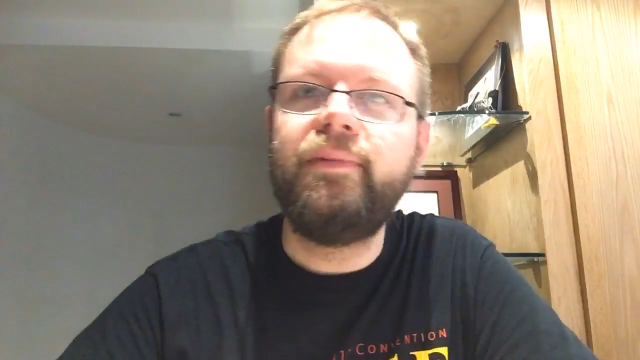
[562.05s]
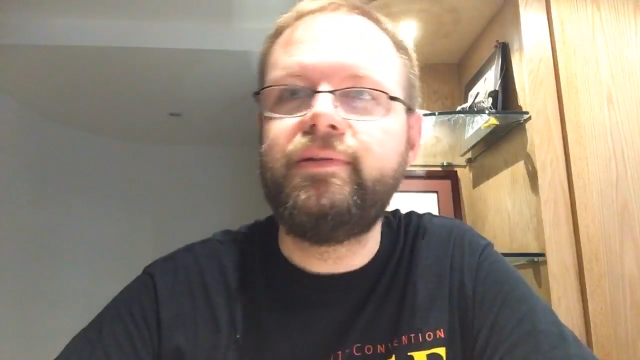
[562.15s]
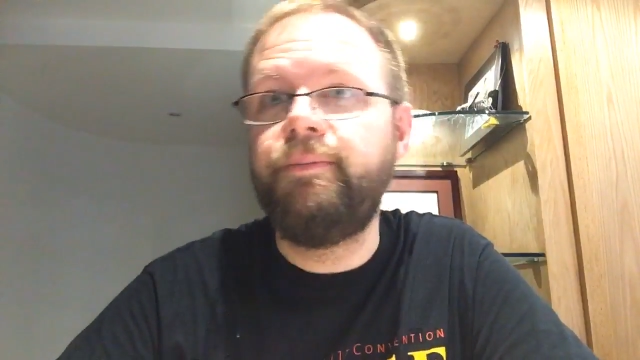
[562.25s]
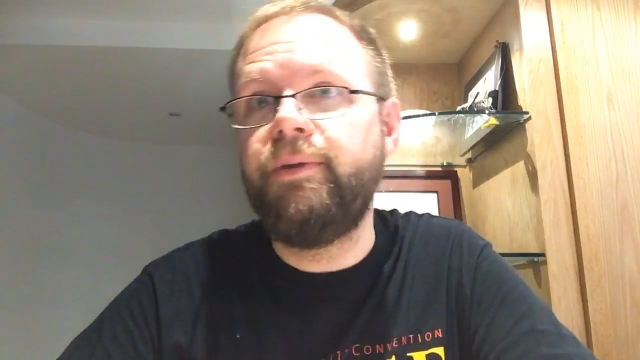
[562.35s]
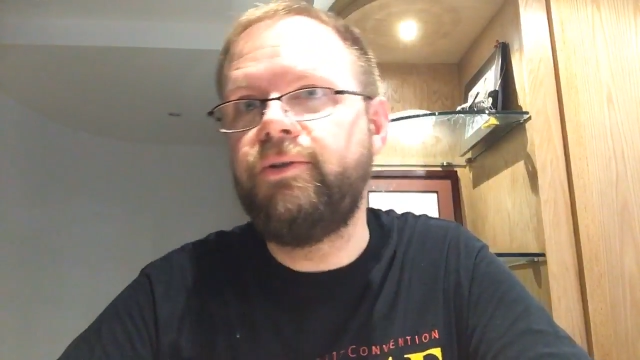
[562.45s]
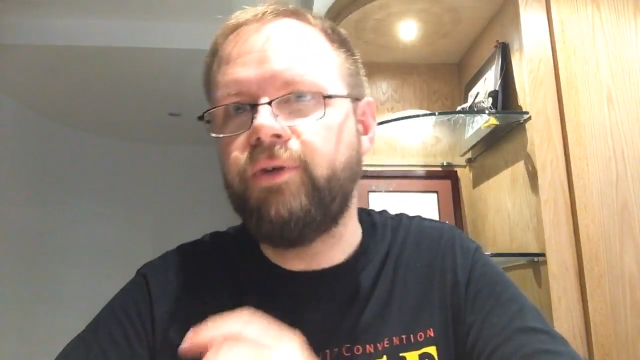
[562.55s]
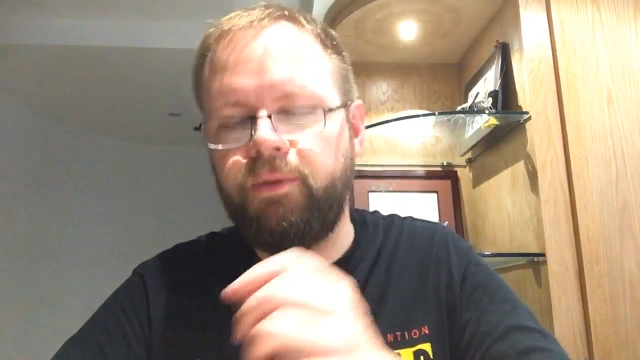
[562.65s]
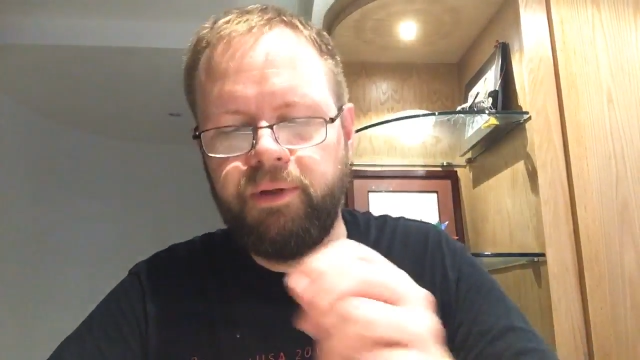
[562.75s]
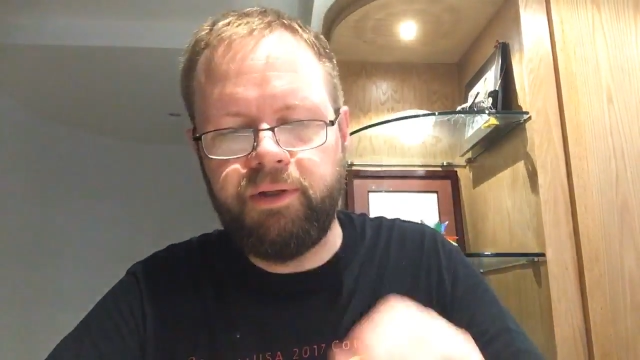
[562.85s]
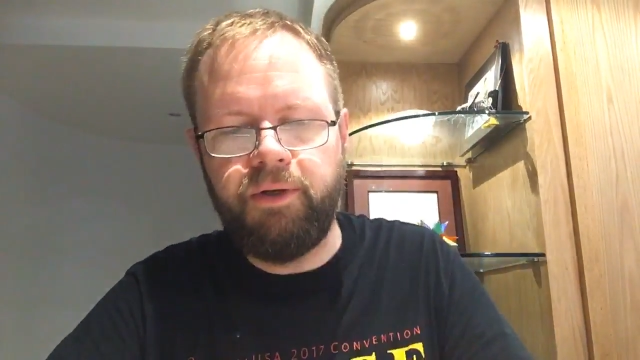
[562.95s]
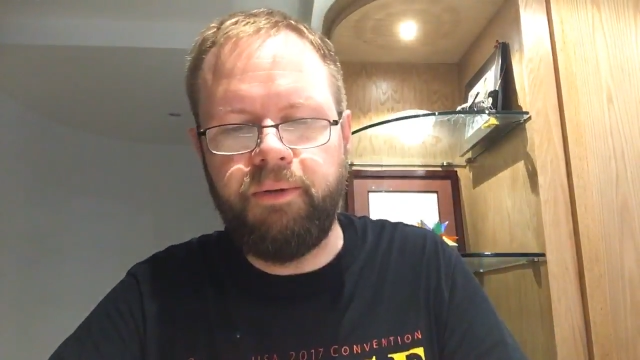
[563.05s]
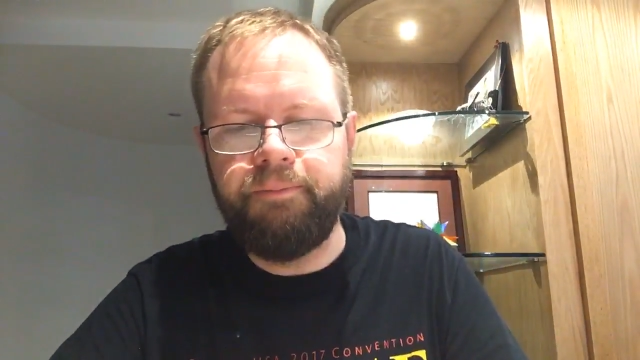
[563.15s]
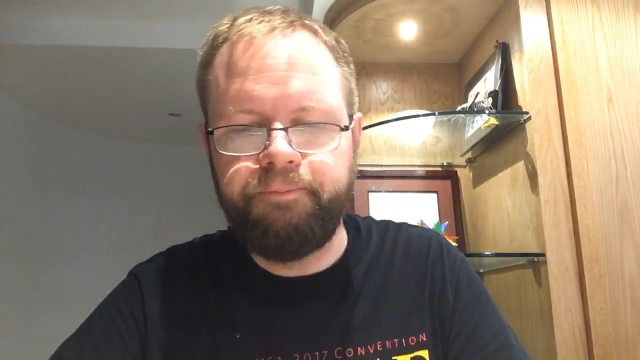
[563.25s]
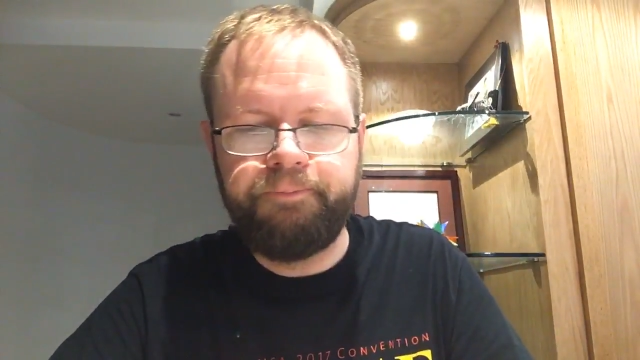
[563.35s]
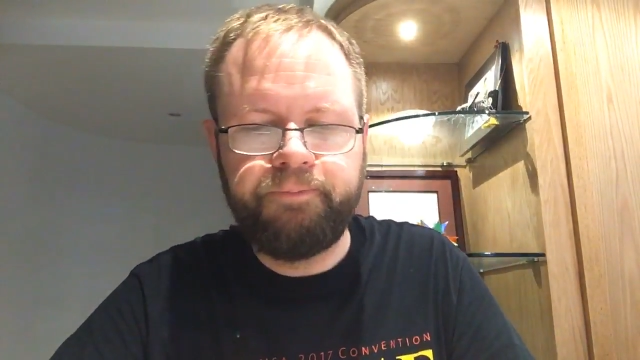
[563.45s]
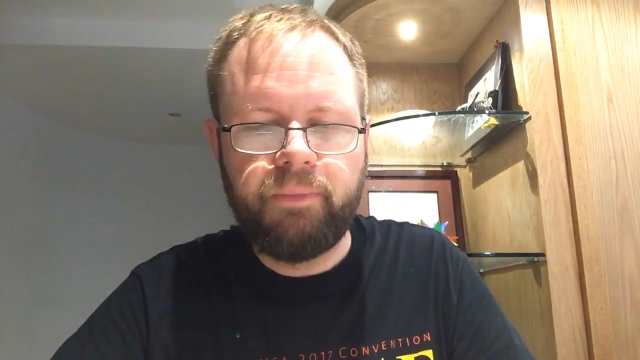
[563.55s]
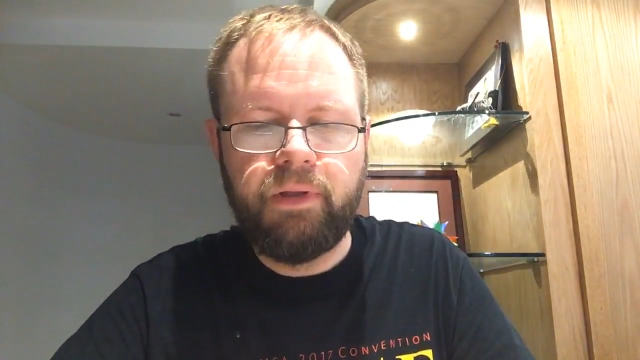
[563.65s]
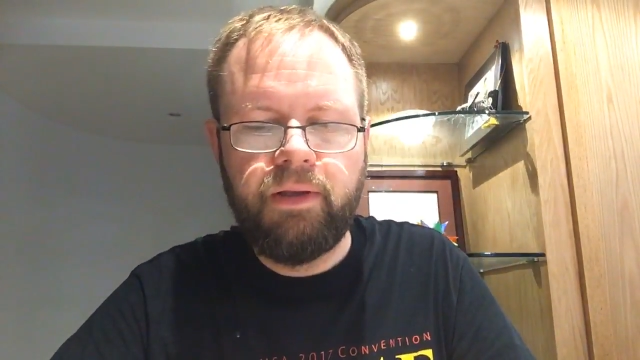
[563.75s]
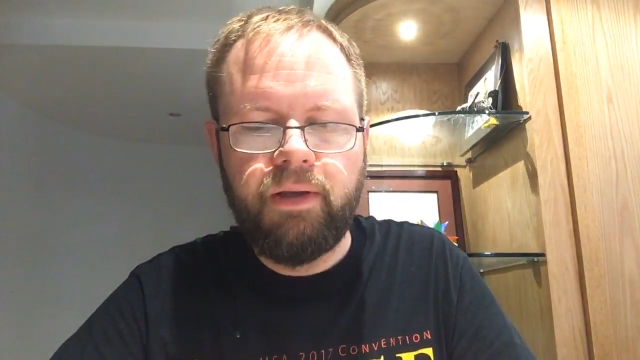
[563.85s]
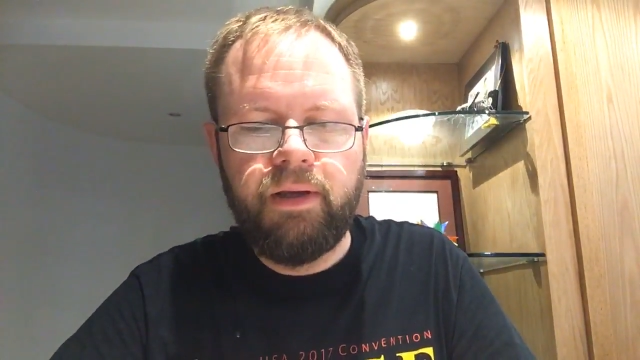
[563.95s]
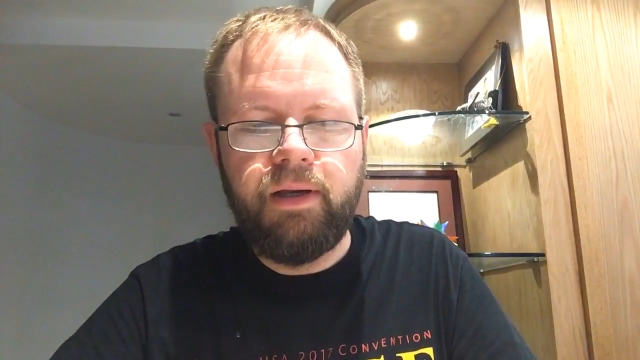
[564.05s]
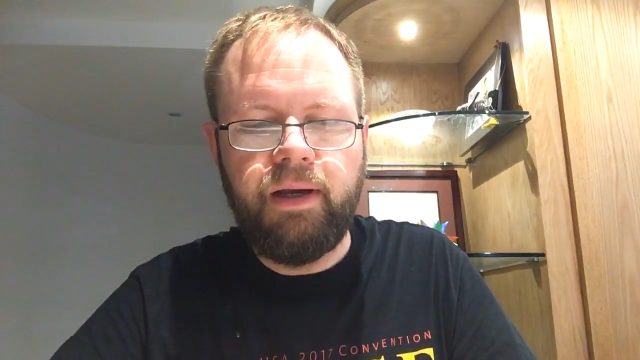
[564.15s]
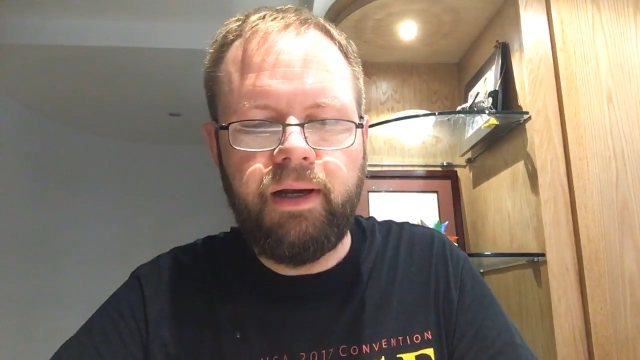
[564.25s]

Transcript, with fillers: it's a pin trade. What are you going to do?